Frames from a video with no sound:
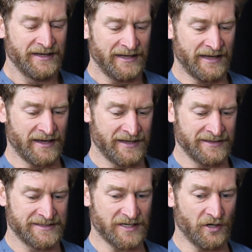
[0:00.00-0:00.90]

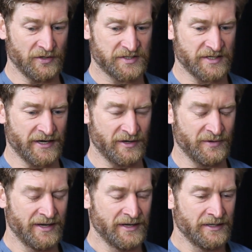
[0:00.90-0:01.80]
And
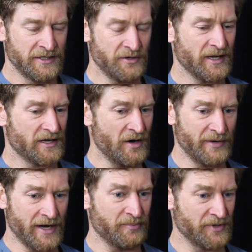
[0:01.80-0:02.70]
also, you get
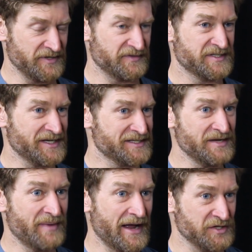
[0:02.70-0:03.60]
going upwards of 60
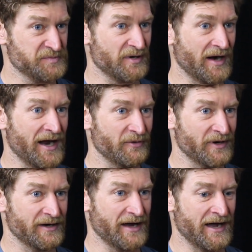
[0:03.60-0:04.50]
miles per
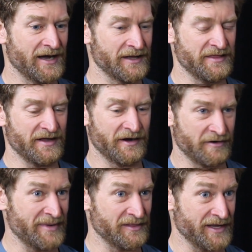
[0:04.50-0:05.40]
hour on the
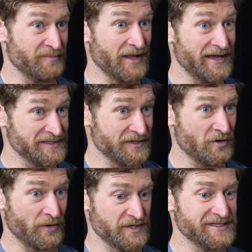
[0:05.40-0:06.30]
Ironman Lake Placid course,